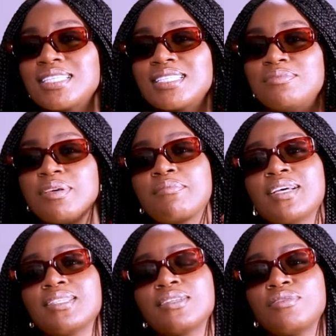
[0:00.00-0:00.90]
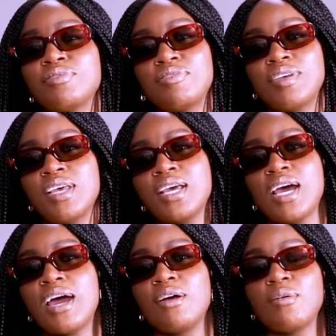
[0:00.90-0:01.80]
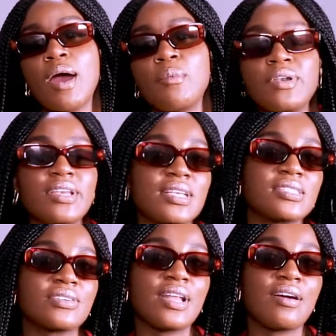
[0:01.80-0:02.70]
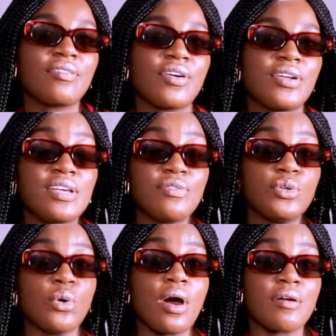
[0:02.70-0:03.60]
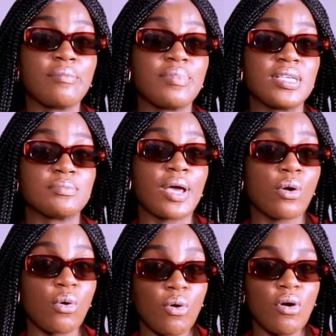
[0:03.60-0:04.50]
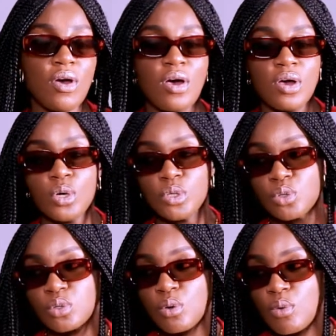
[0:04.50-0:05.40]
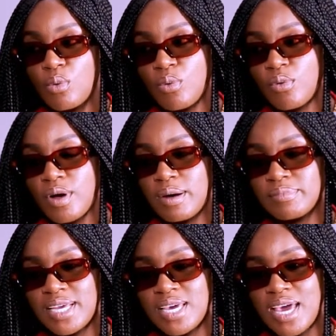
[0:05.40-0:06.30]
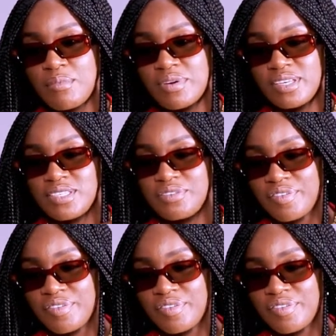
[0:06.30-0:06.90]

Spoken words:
that me myself I wouldn't necessarily have heard, even though R&B is my core. So they came with a